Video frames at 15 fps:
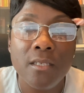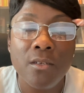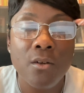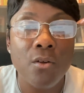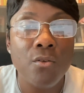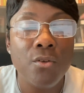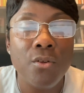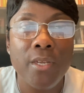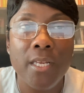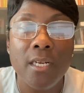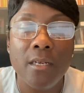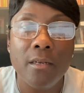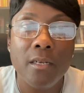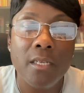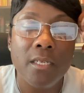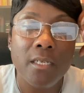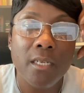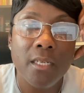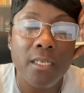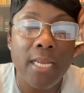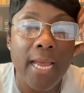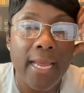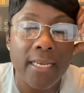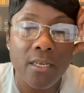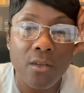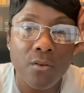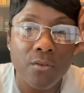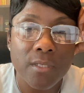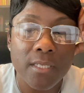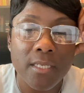You get a
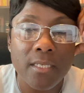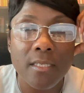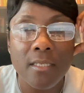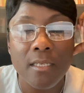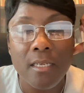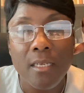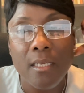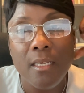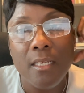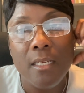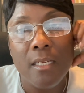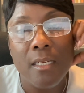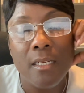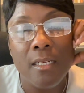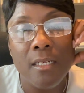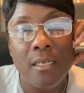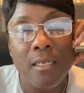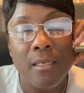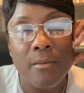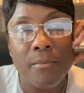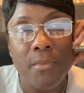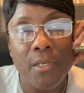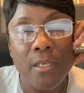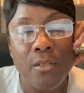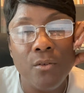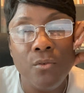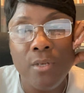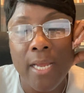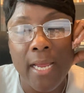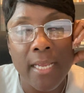diagnosis, a
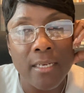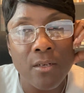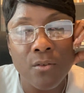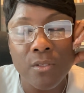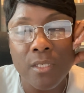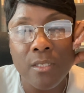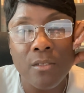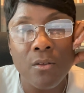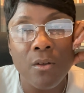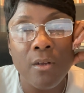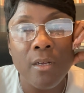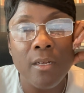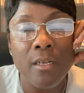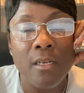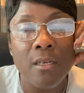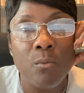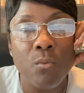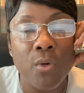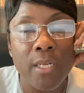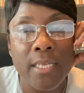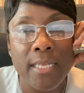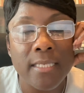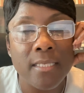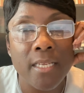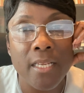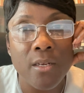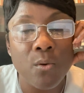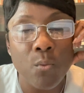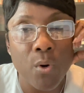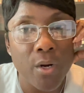new diagnosis, or one that's
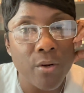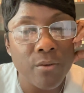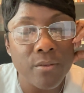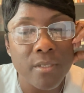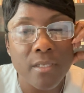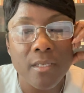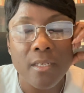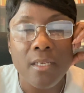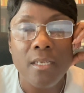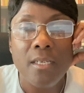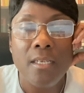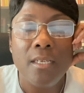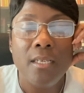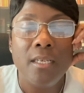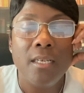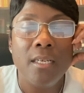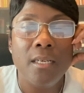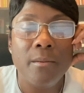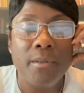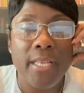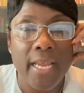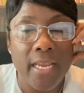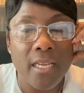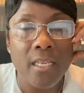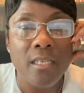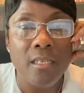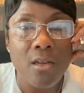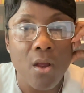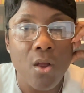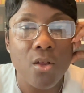getting worse. That
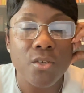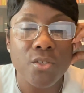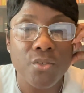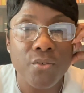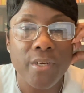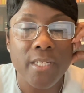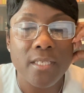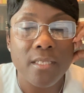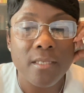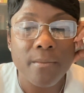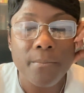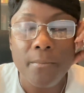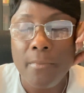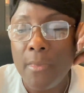can cause stress.